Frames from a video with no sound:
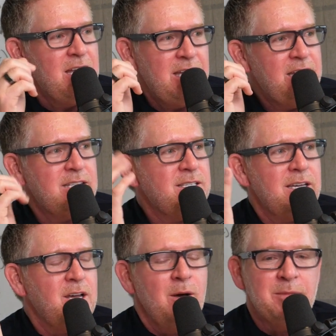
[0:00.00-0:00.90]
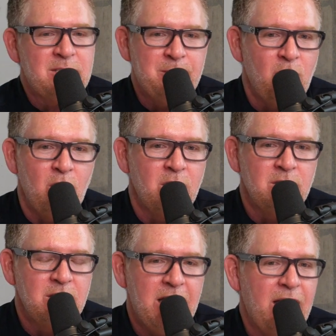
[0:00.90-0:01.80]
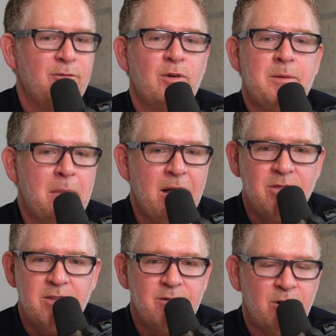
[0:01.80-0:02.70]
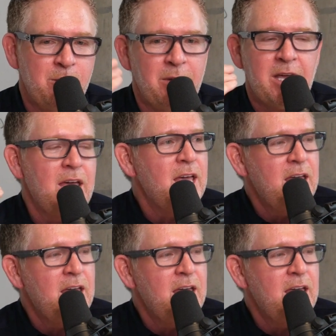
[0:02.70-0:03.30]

He gets like a come list me call every month from like,